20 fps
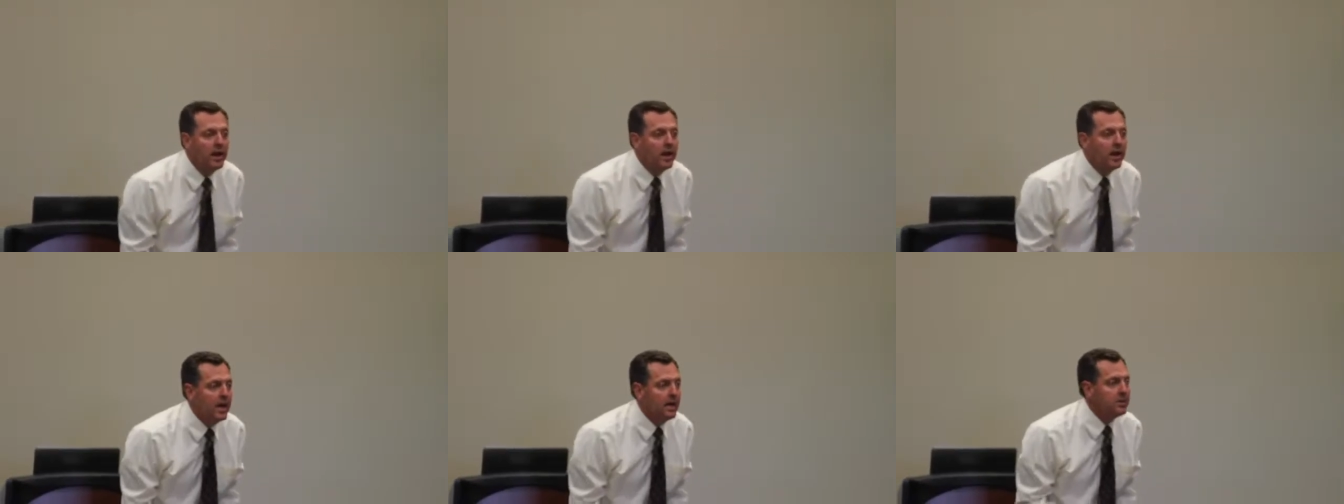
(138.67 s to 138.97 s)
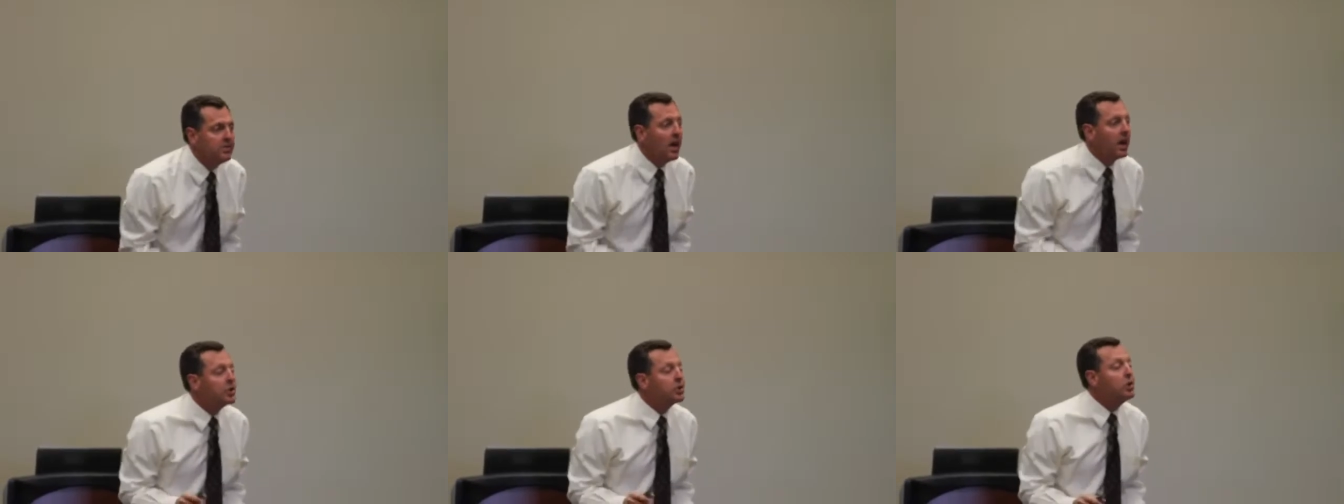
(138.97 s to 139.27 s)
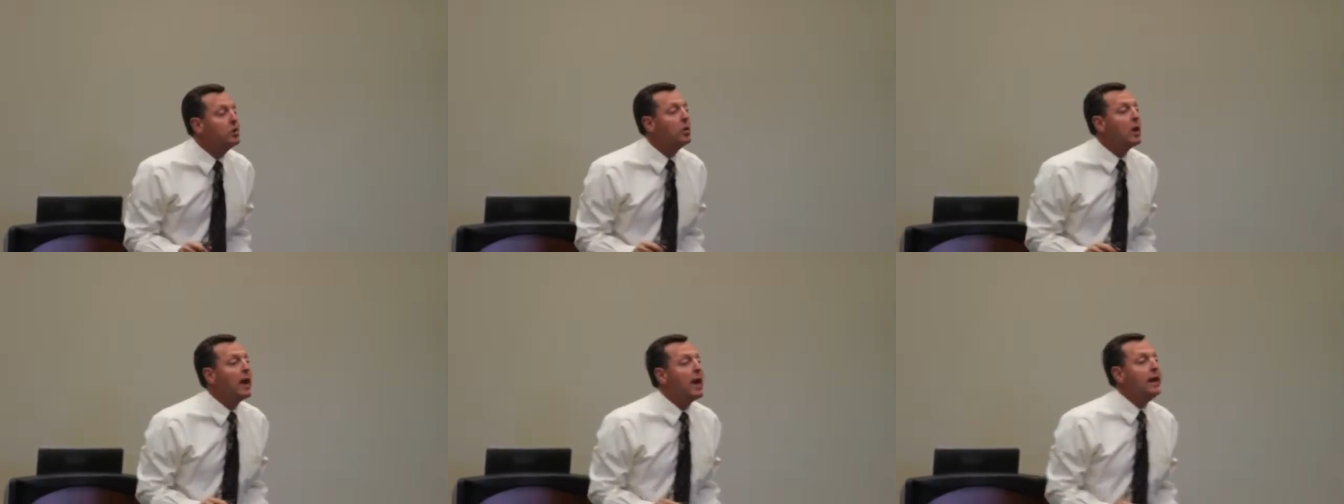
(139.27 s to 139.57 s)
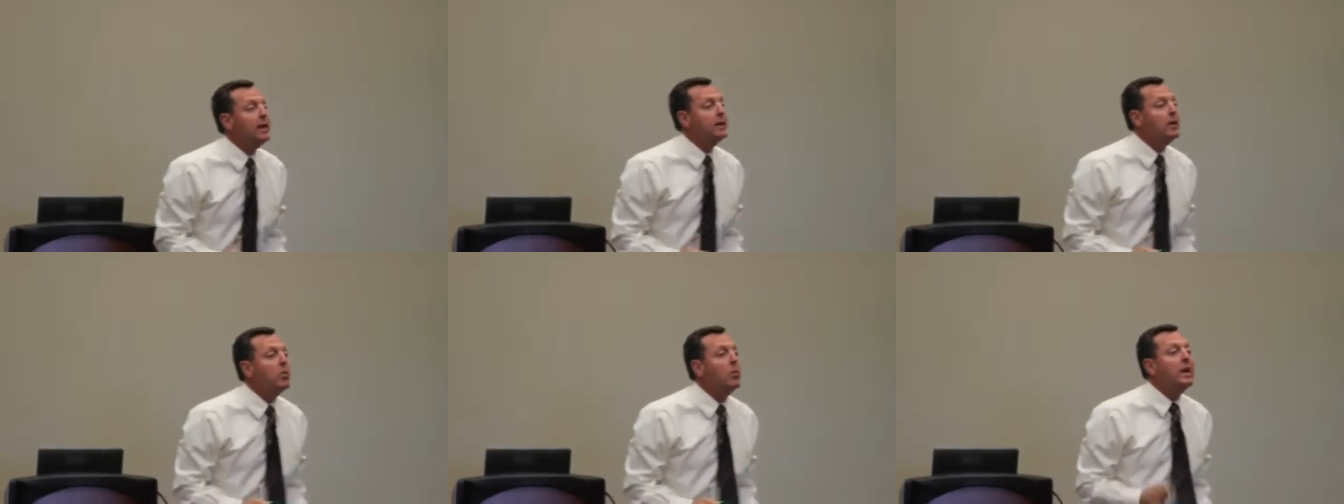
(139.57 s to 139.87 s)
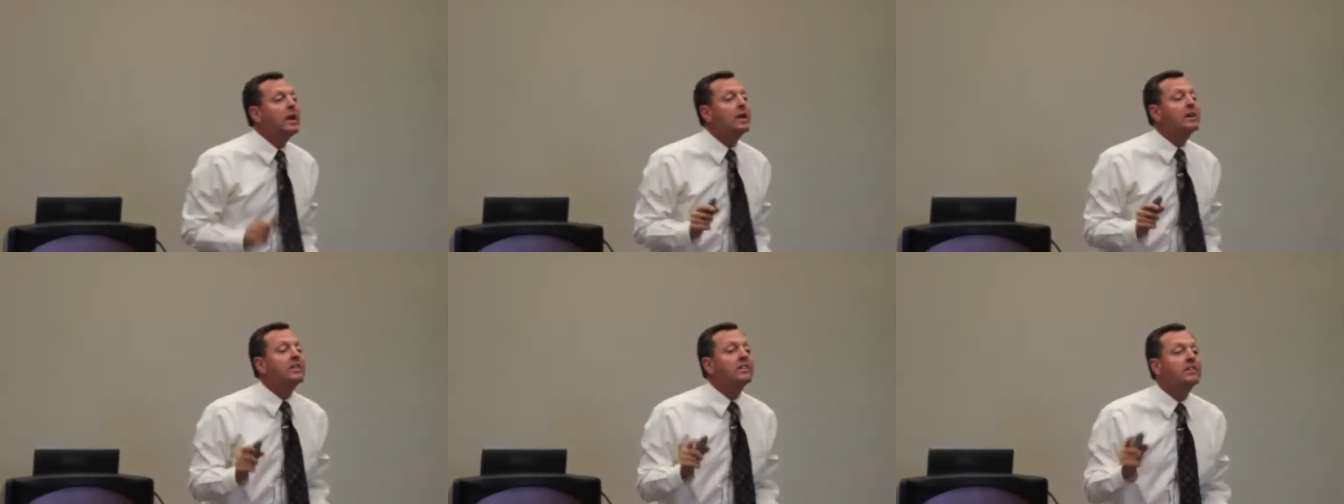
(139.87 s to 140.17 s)
It's not too late. We
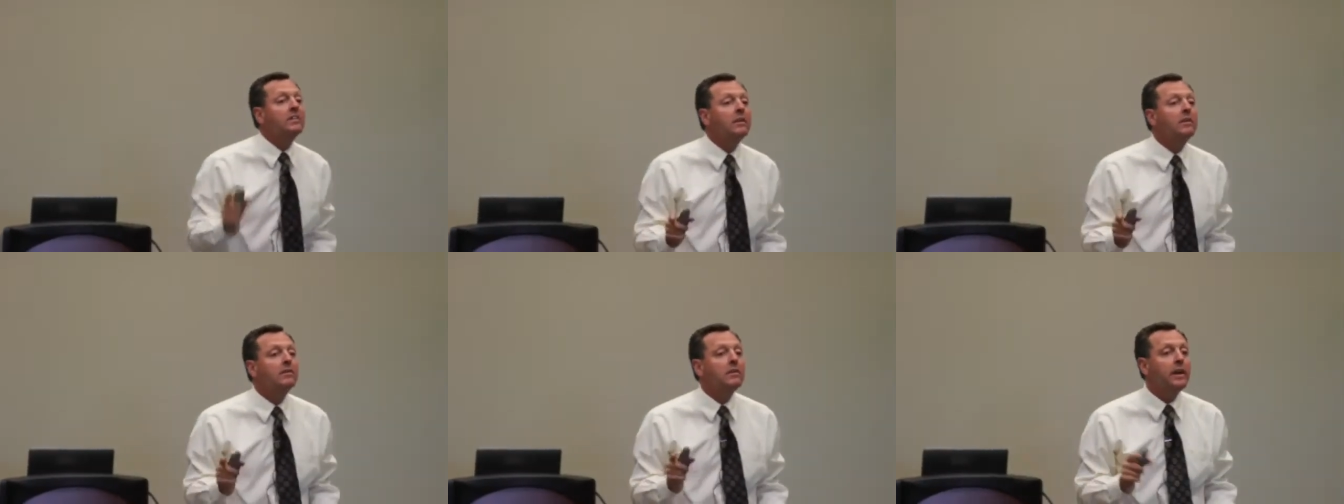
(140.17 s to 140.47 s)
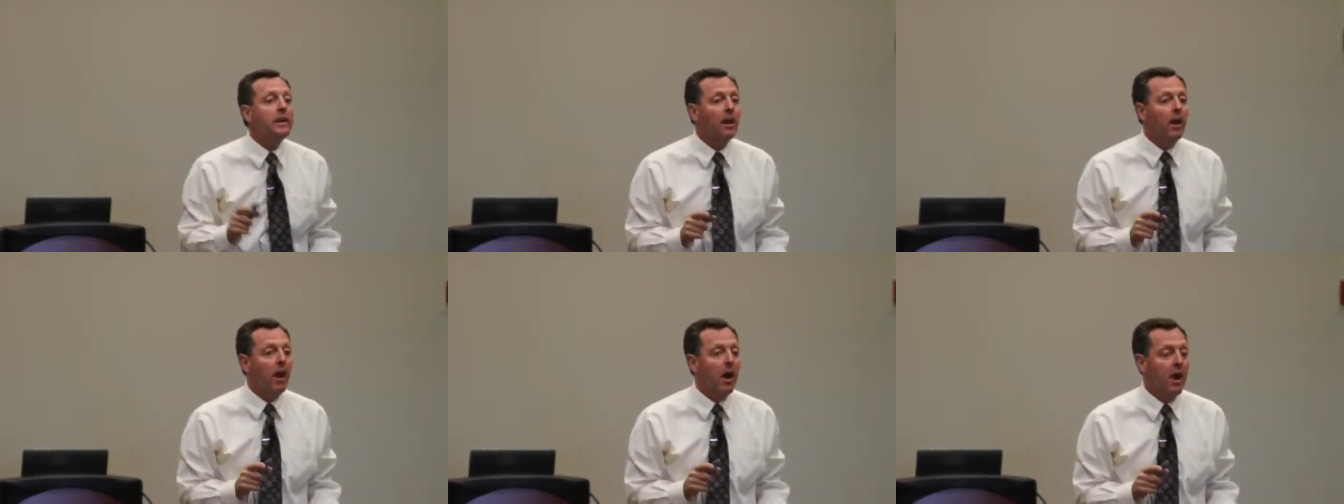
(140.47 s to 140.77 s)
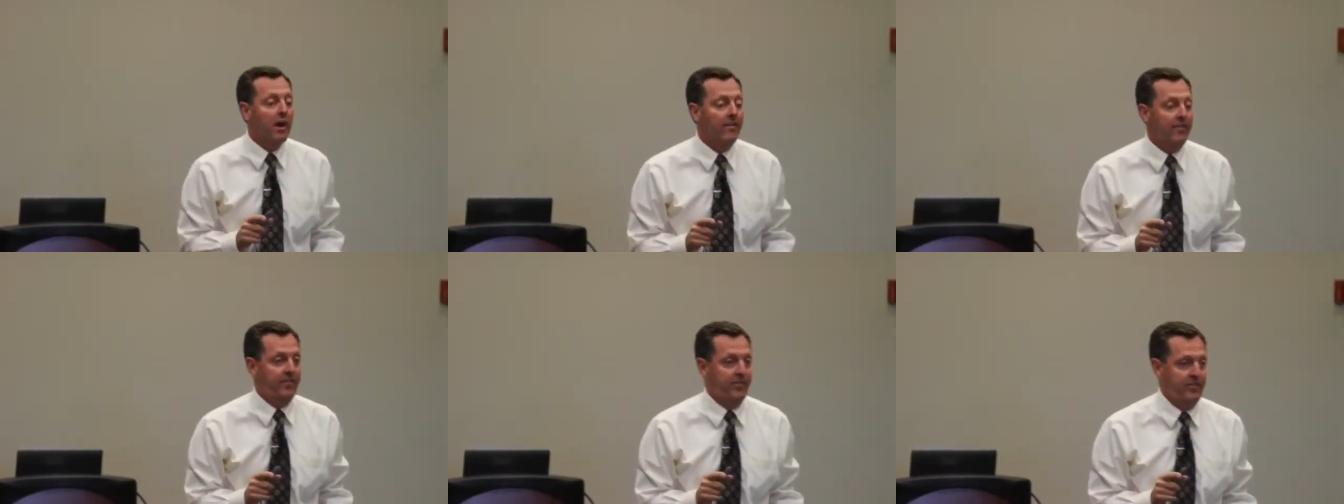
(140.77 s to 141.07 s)
can still get off."